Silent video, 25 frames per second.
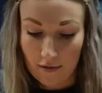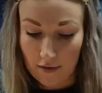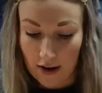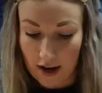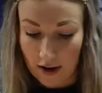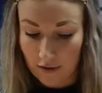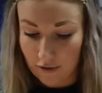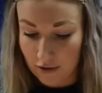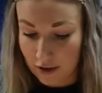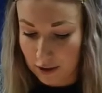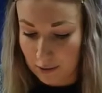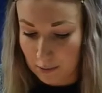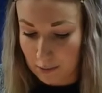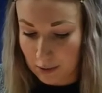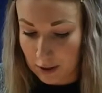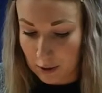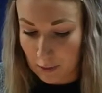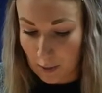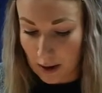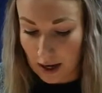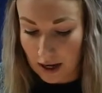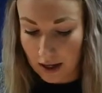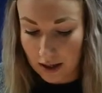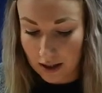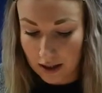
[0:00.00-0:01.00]
left some
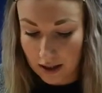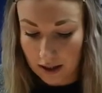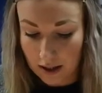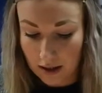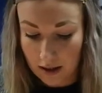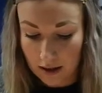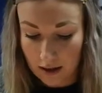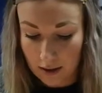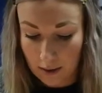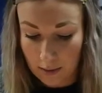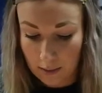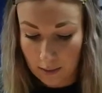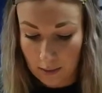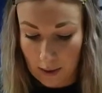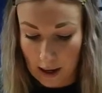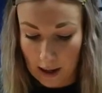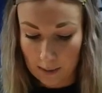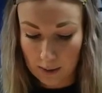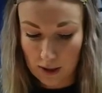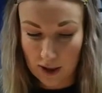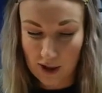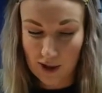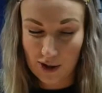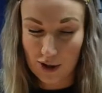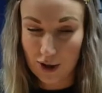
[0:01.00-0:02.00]
space,
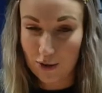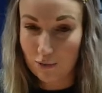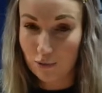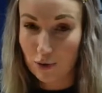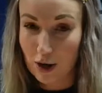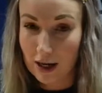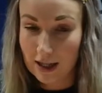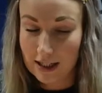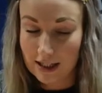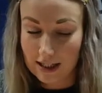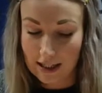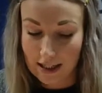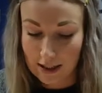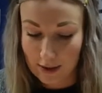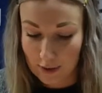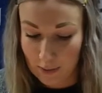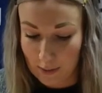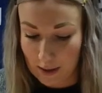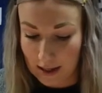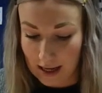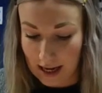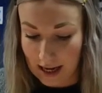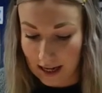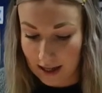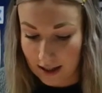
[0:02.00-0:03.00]
perhaps do some writing a little
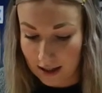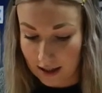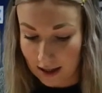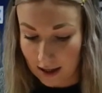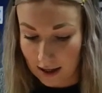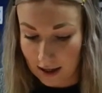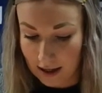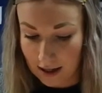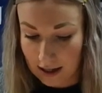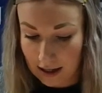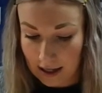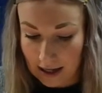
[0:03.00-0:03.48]
bit later,